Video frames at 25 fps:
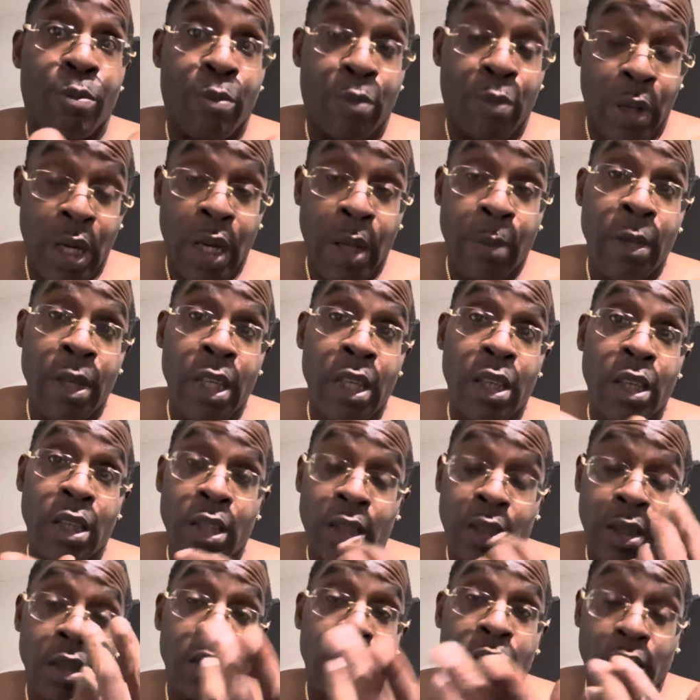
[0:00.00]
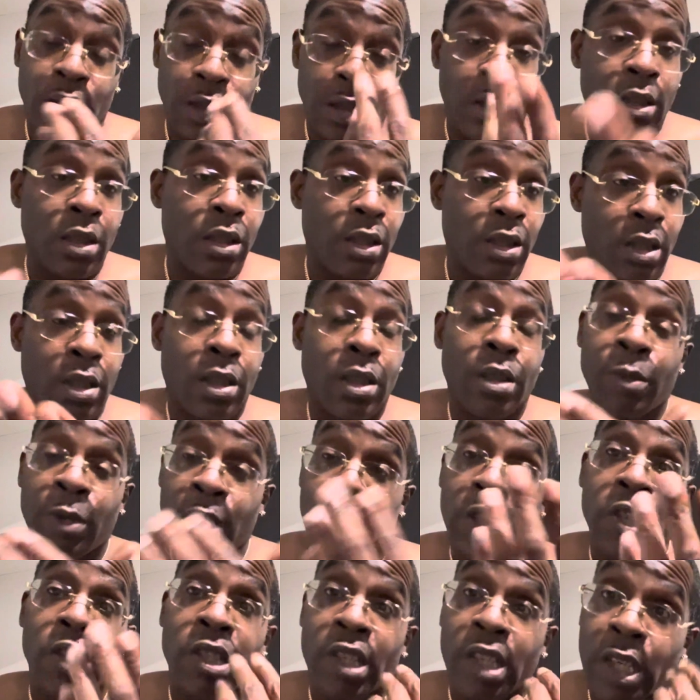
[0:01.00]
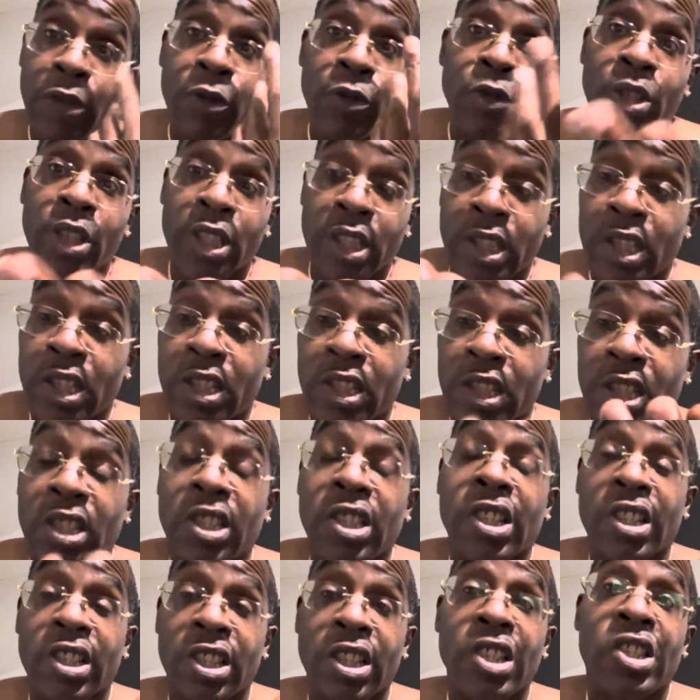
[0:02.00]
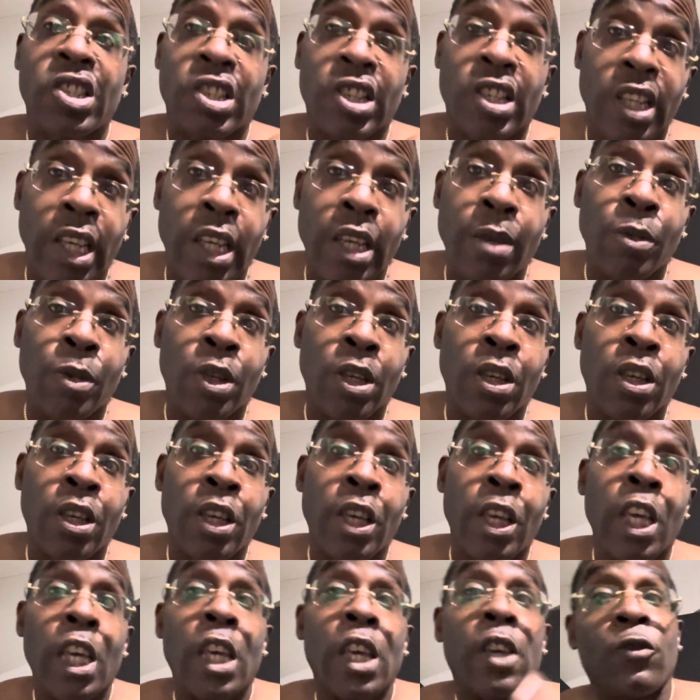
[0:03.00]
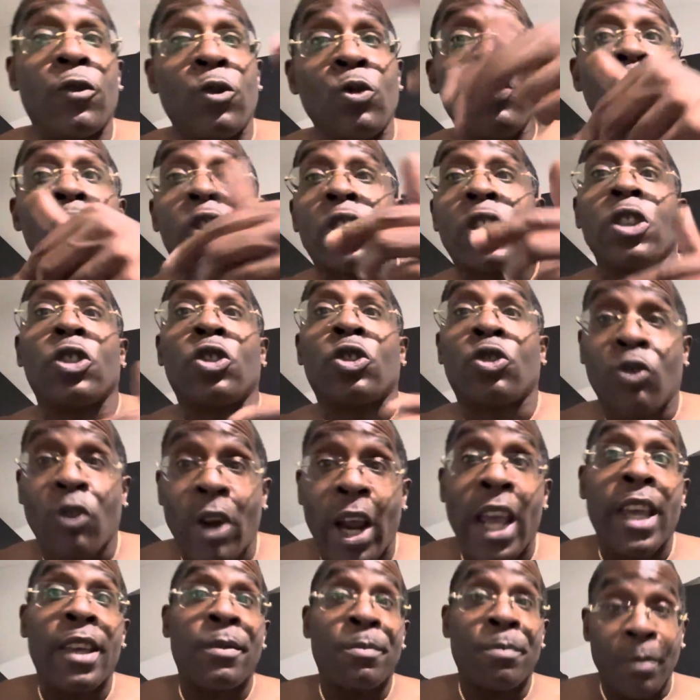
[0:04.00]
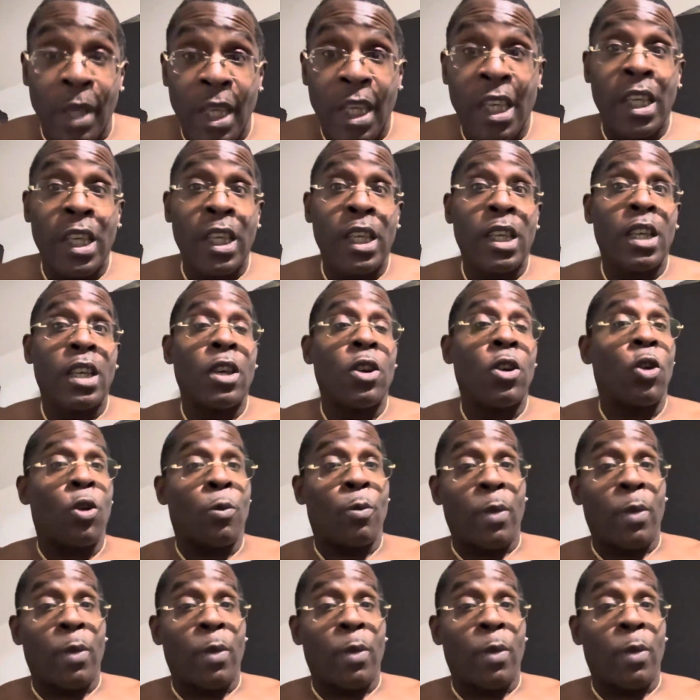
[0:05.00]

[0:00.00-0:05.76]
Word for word: But let me let me just give you the, the, this disclaimer. If you was to threaten me or